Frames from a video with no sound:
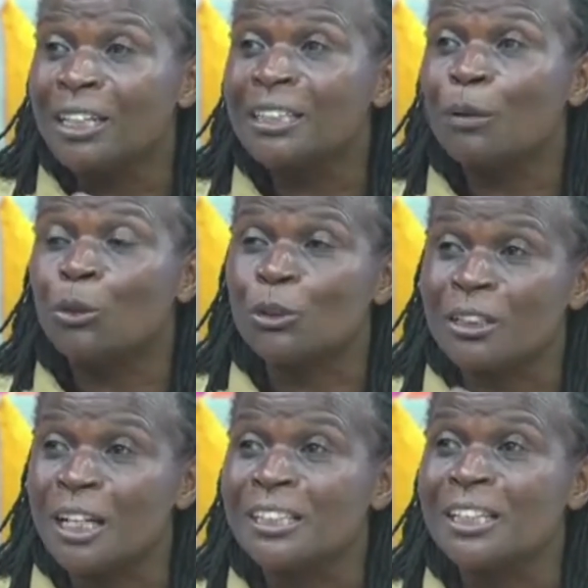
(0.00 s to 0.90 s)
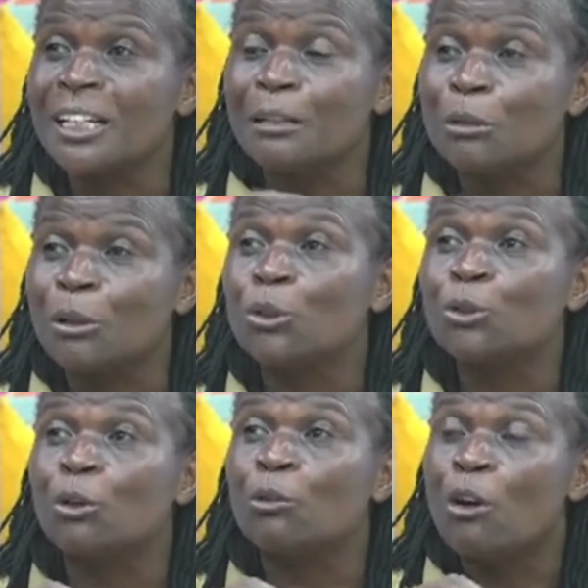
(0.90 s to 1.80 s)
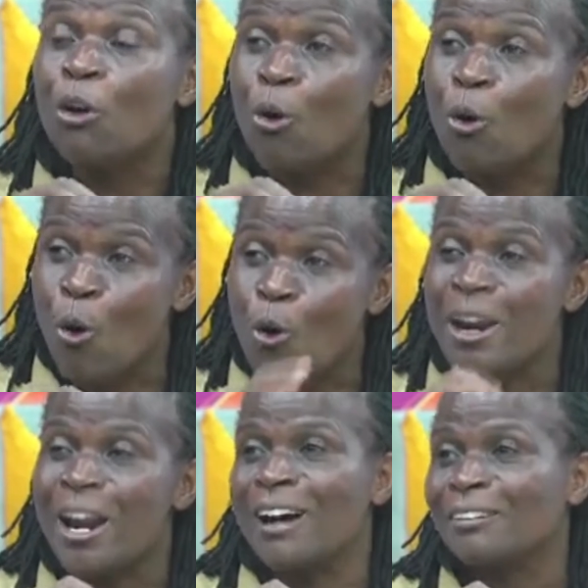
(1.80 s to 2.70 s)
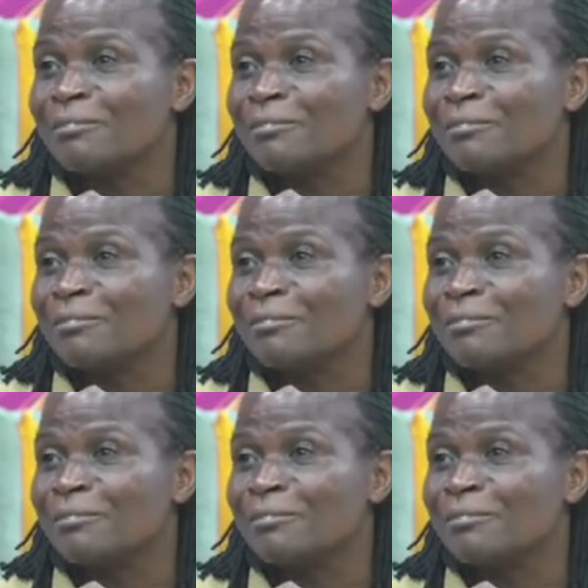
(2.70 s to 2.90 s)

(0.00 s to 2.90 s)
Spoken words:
Esther was just taken because of honor.